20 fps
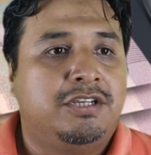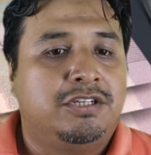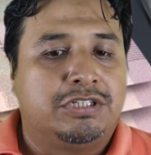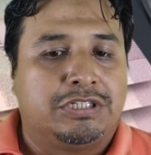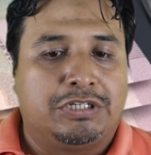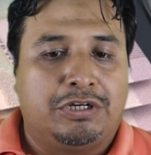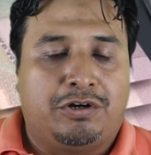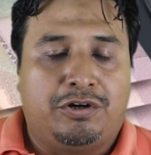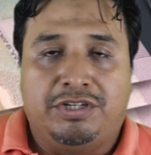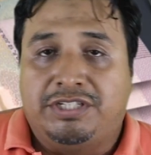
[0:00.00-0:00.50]

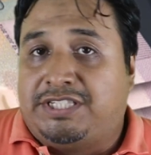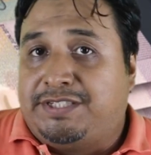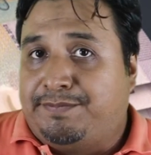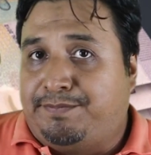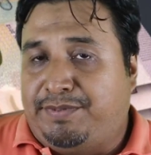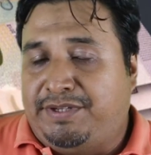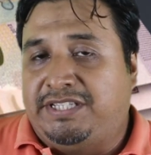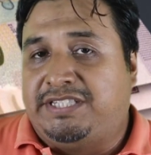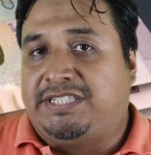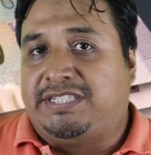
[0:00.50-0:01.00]
So it's
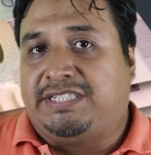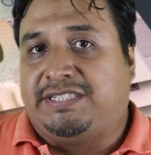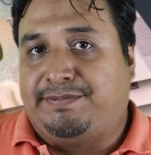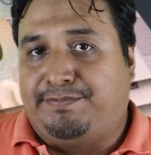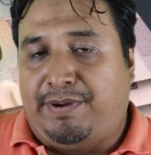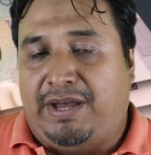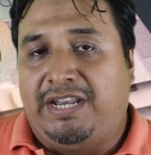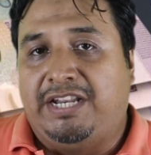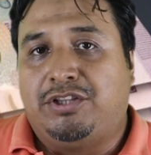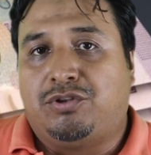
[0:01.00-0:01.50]
it's
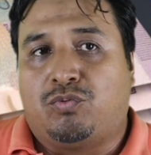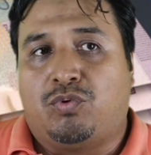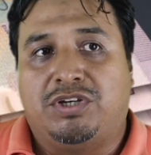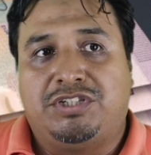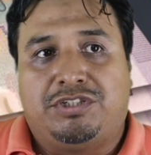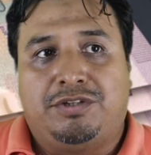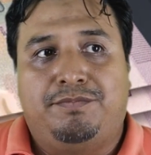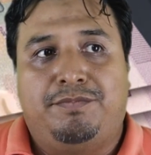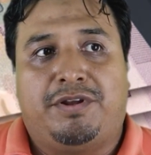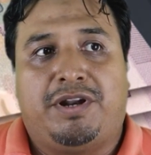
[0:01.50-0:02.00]
valid
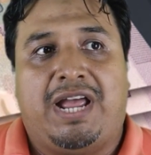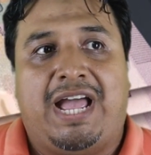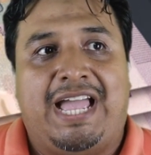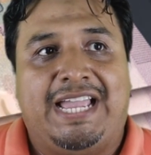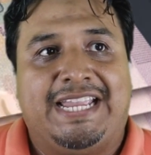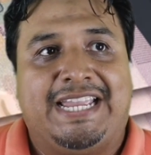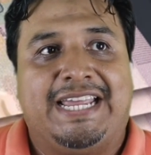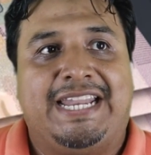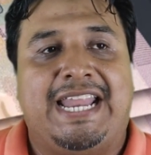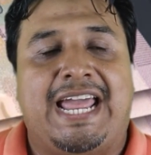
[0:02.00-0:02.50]
question, but
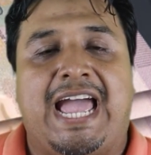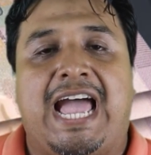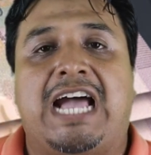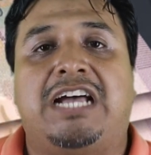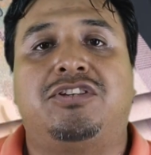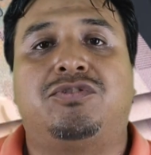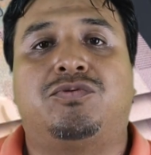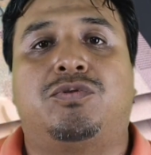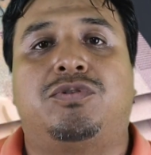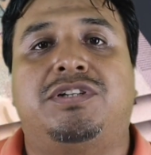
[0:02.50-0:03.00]
I can
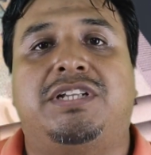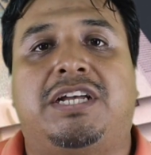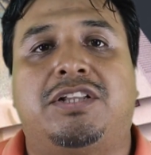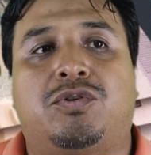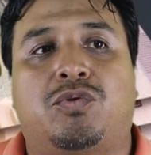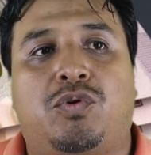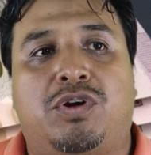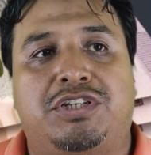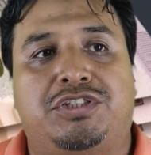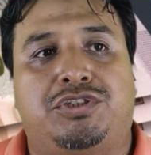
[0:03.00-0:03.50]
answer
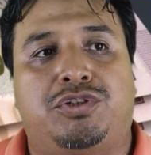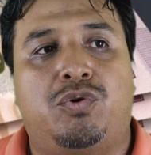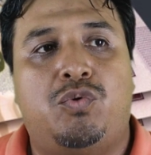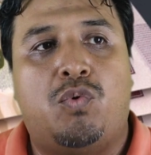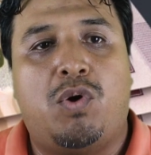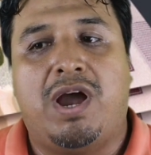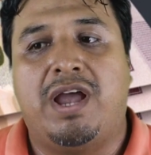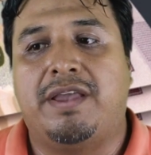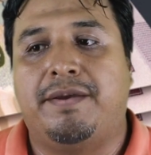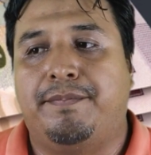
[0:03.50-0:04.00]
that question.
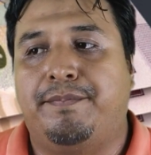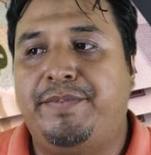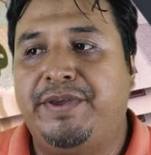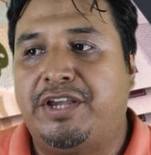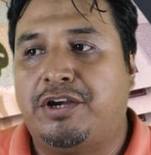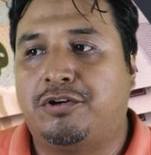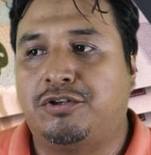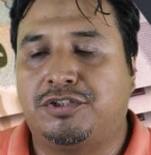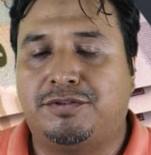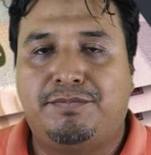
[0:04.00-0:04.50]
Why?
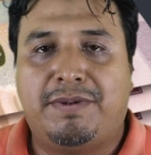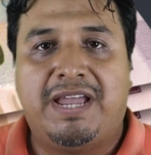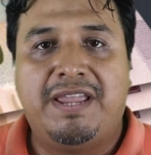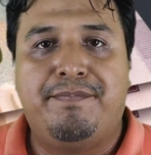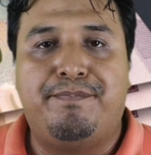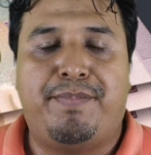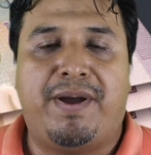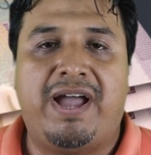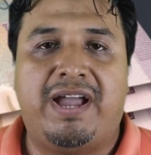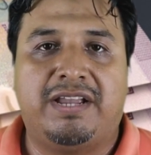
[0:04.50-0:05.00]
Because
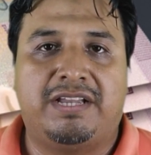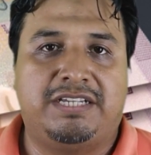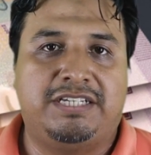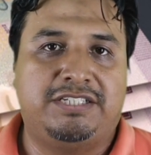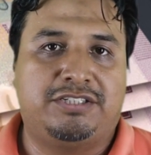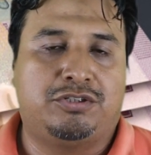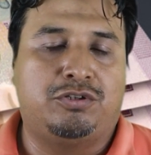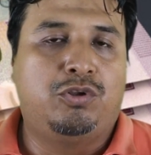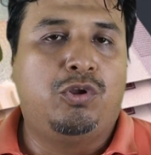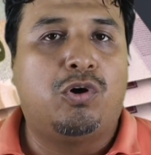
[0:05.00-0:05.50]
my bank
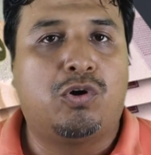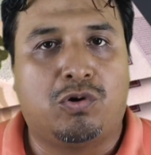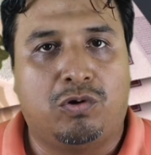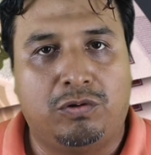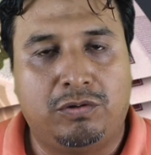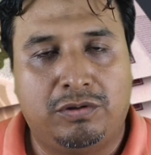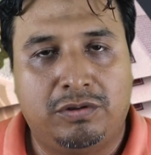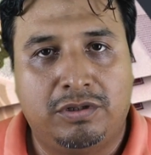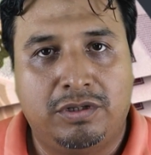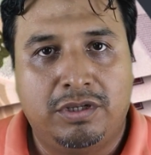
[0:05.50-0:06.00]
is
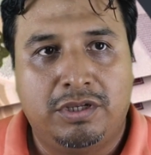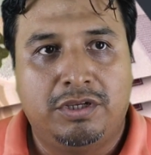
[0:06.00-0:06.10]
local.